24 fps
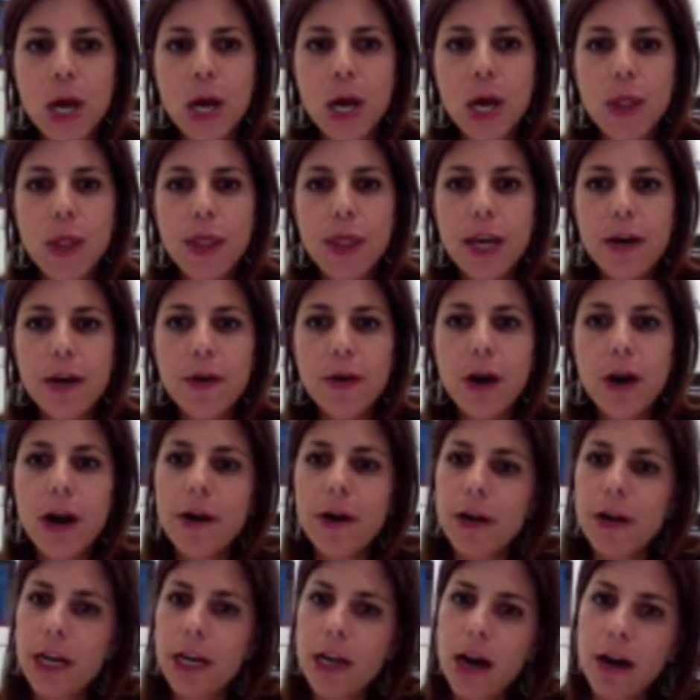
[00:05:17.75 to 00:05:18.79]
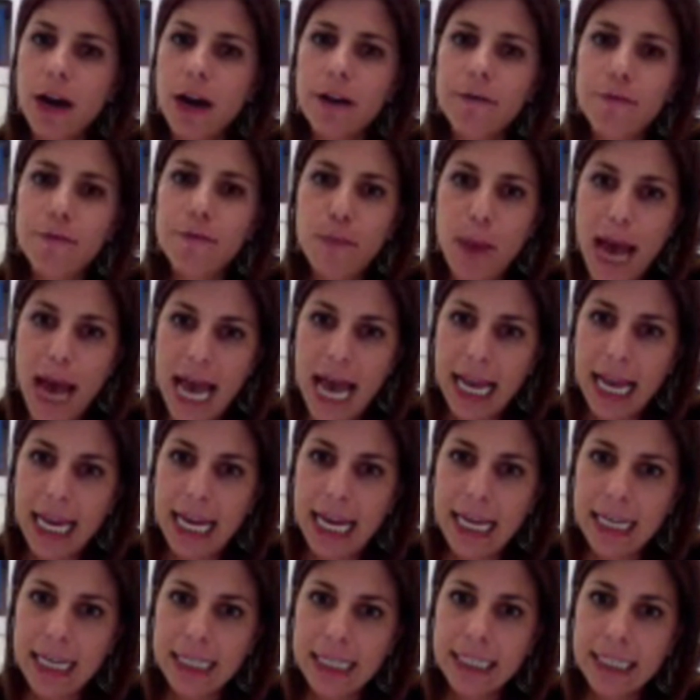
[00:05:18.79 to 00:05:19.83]
There are a lot of
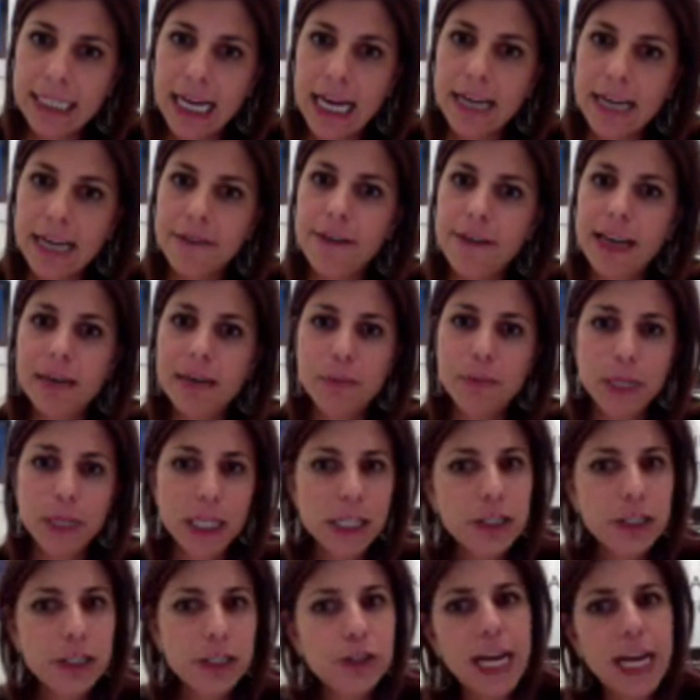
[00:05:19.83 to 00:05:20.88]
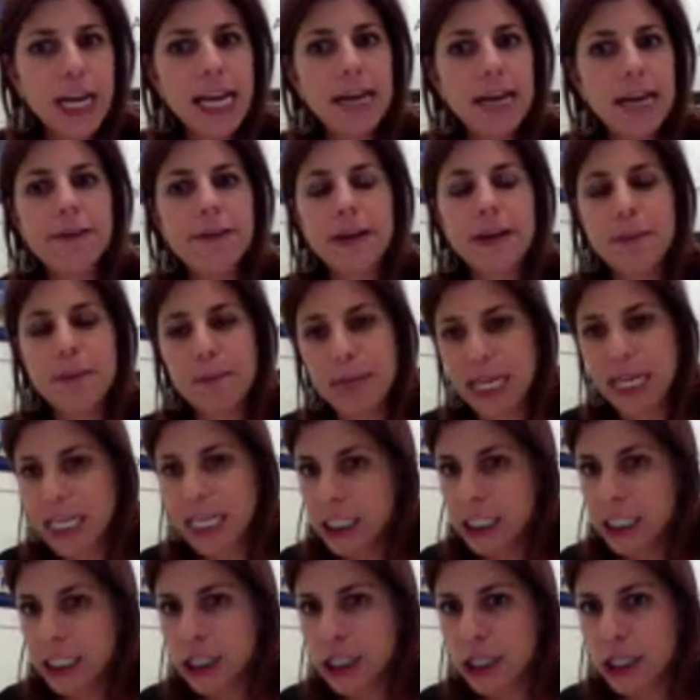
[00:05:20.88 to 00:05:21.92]
back-end kind of administrative and
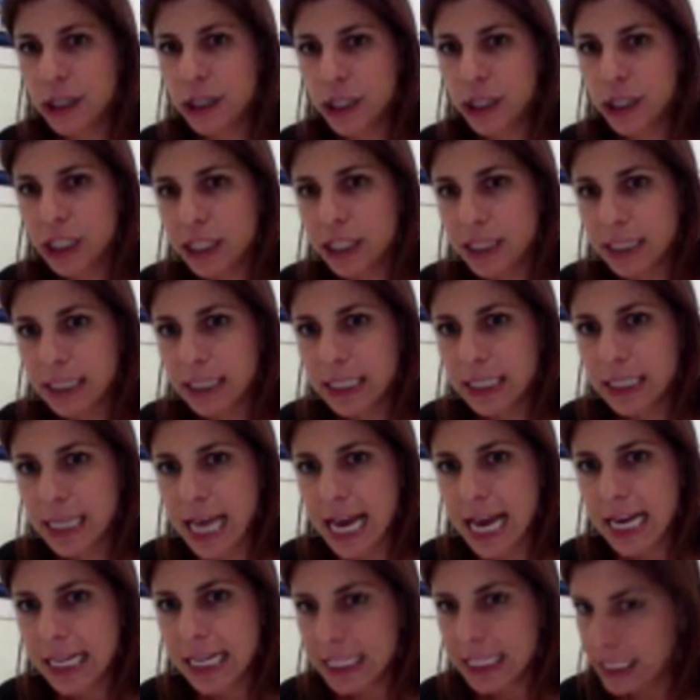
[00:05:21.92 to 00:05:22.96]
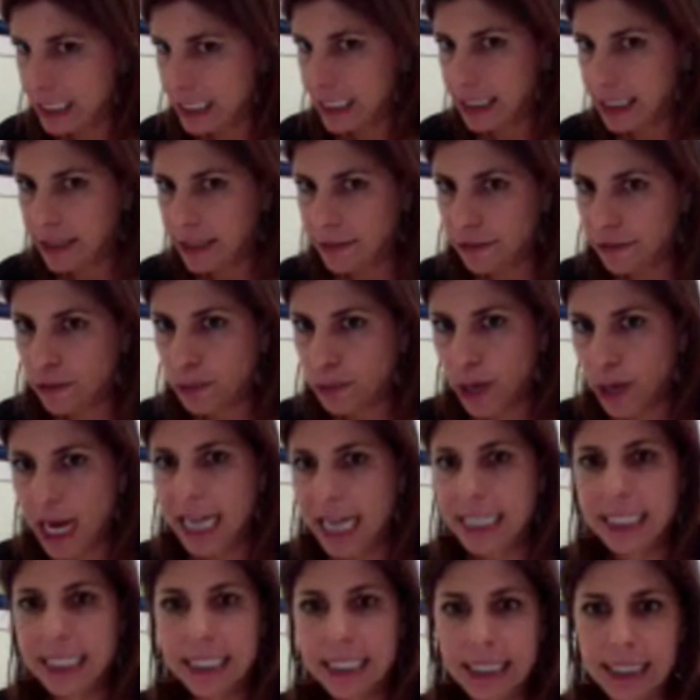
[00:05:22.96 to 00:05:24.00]
billing solutions that exist for
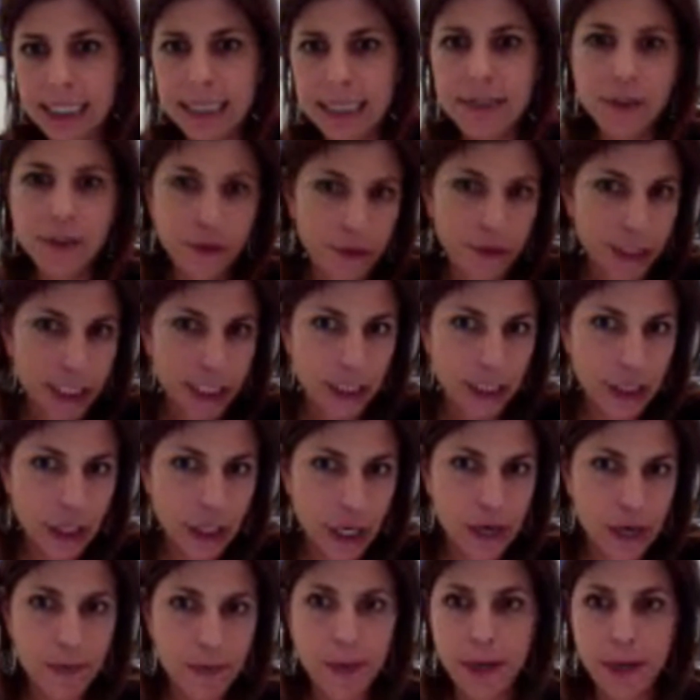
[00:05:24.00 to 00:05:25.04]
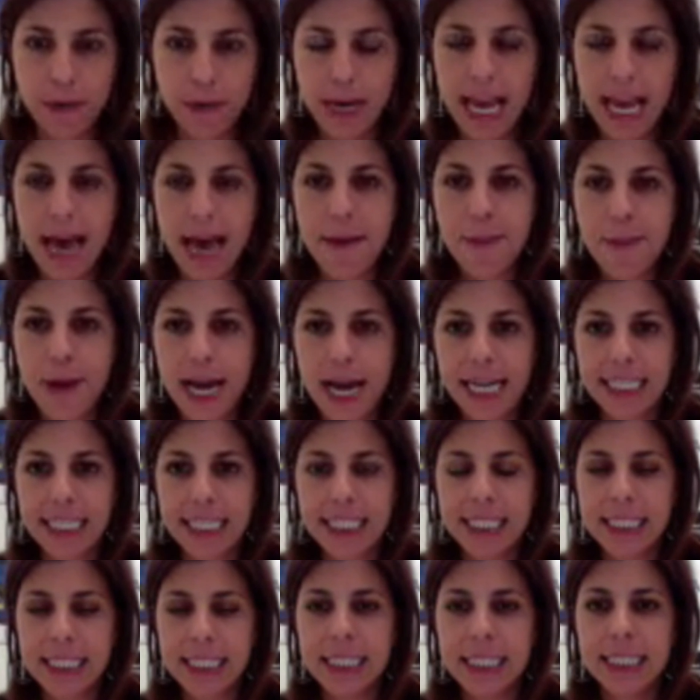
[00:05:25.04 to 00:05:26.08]
practices, for physical therapy rehab
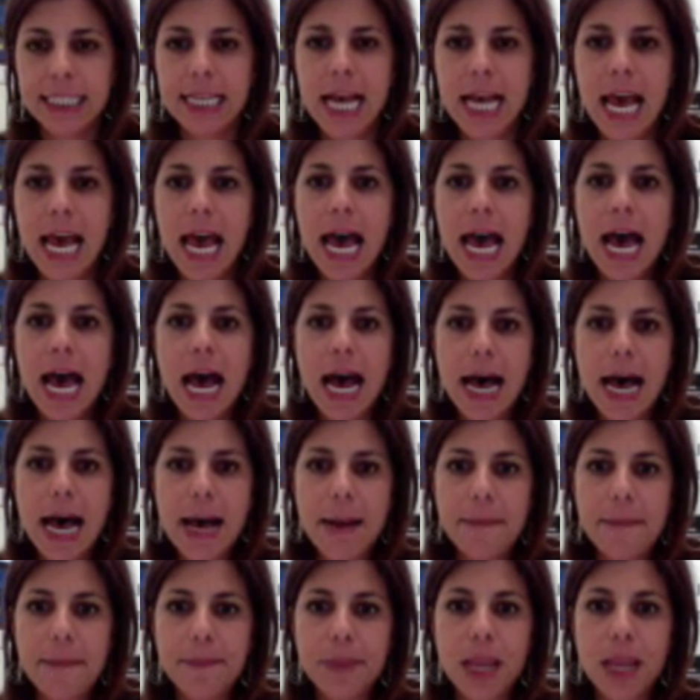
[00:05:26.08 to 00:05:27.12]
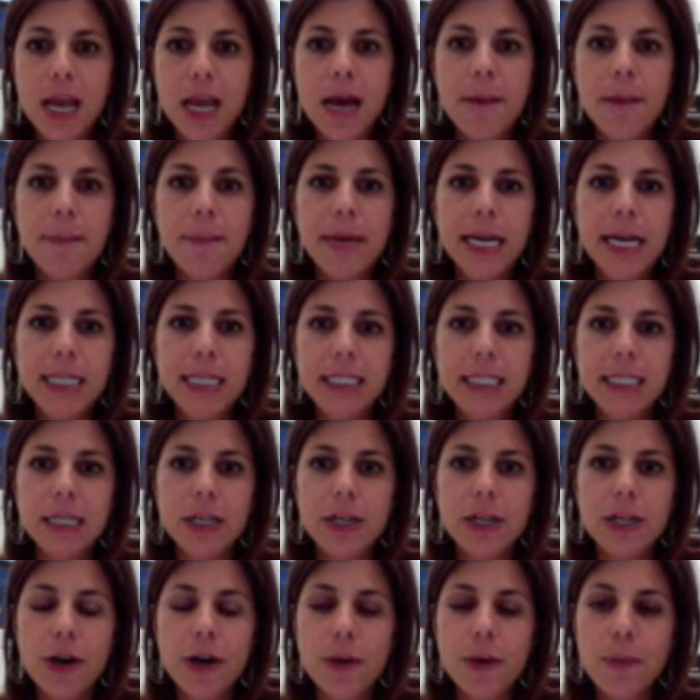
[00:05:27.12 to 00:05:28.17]
practices, um, but
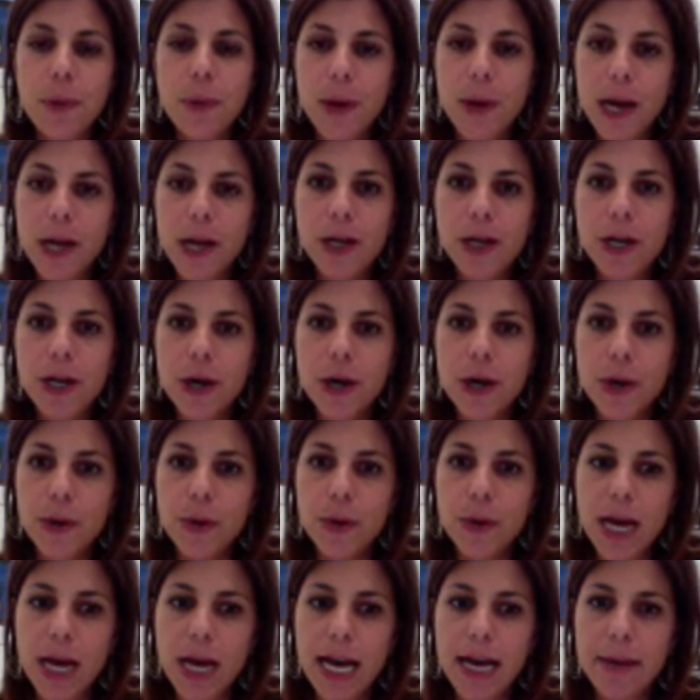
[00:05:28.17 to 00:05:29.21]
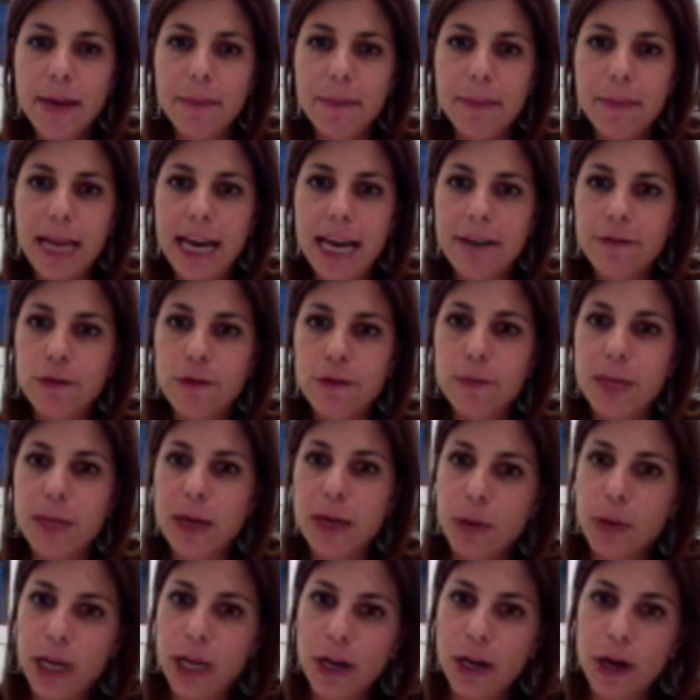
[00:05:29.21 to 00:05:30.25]
no, no um, platform
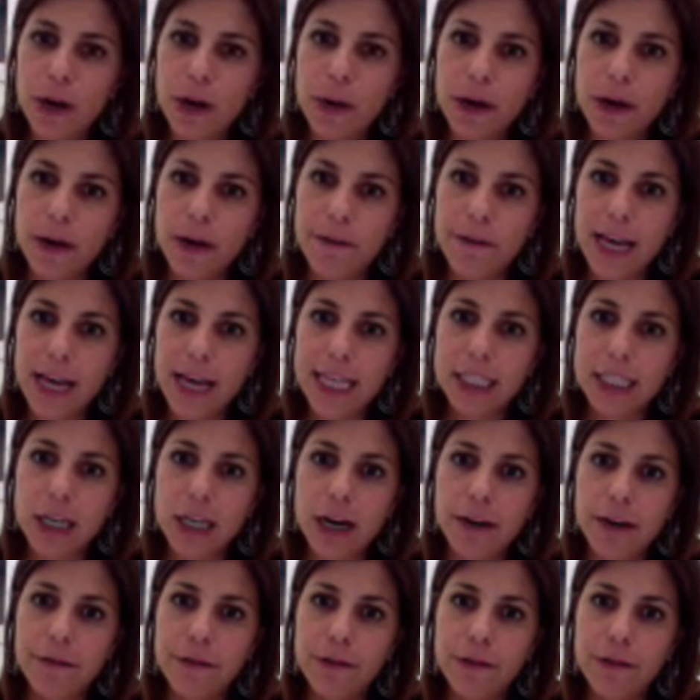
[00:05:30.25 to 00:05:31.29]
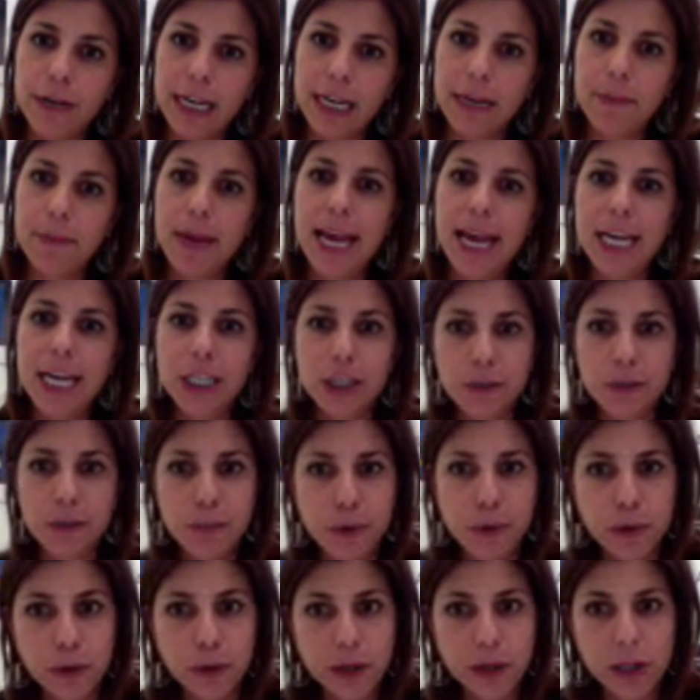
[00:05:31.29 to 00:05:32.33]
that we know of that's offering patient
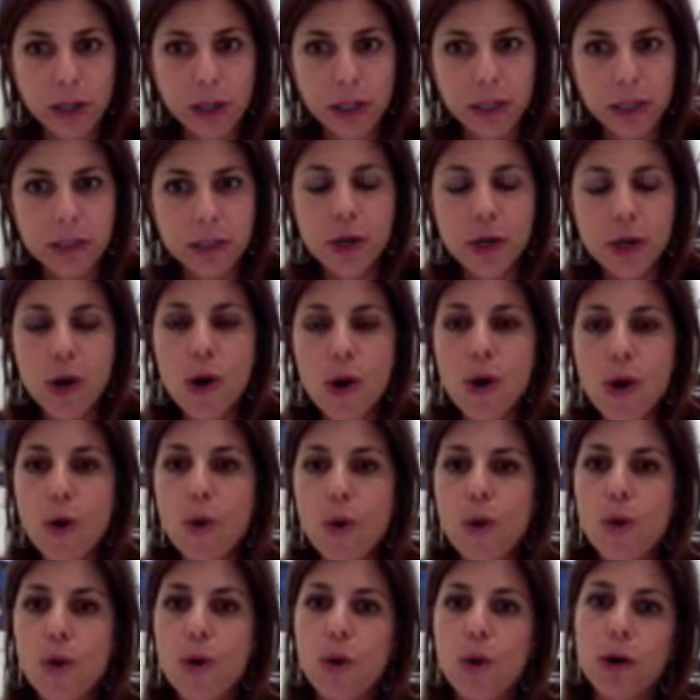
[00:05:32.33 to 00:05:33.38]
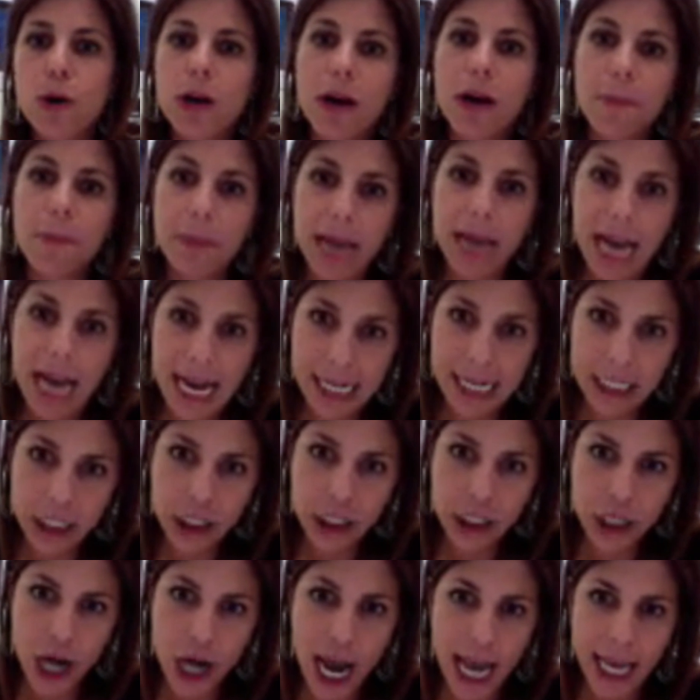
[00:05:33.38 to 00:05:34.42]
portals or
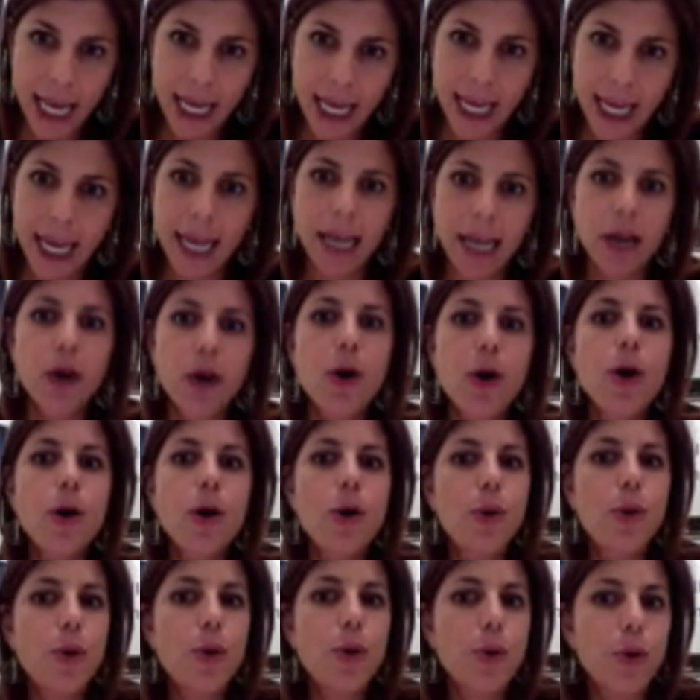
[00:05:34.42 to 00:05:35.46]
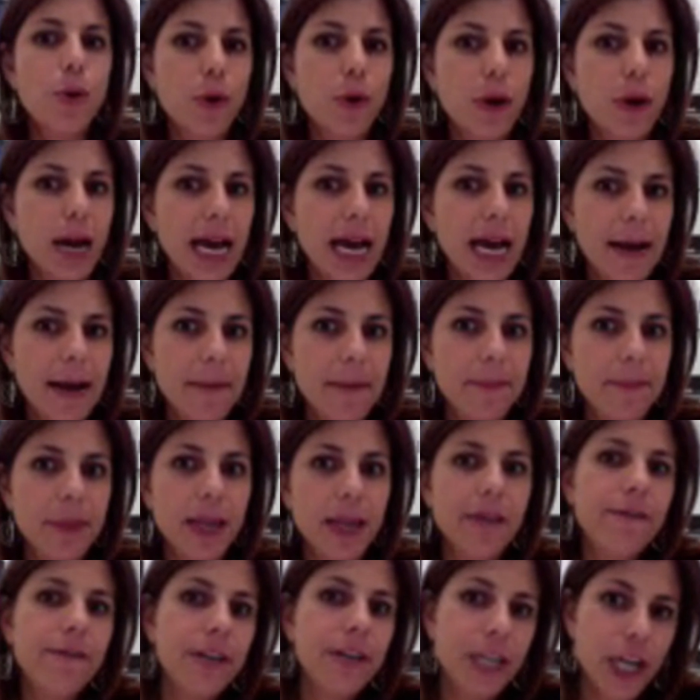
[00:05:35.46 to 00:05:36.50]
compliance tracking or
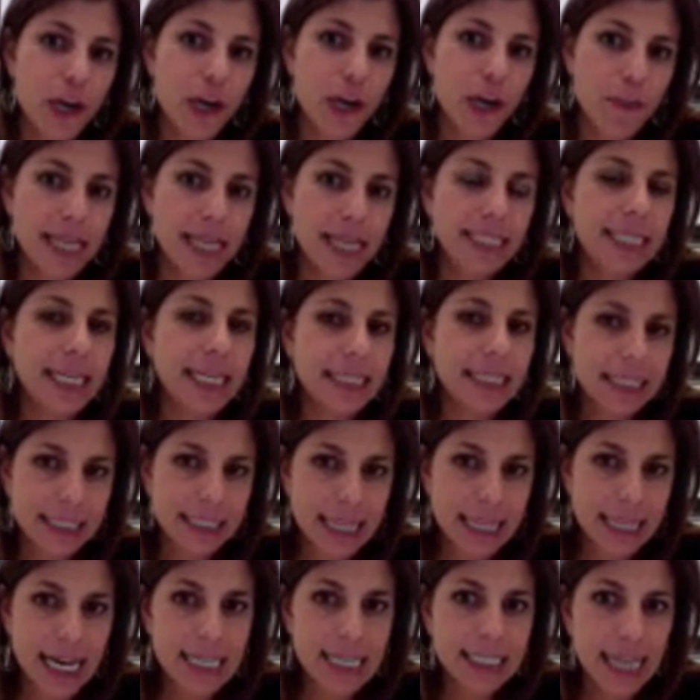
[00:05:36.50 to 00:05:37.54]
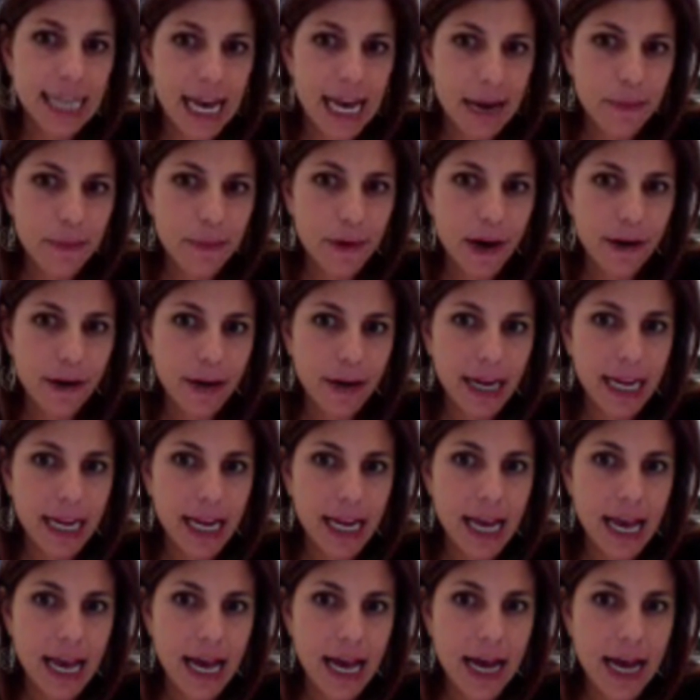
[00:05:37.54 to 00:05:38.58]
um, a video-based exercise library.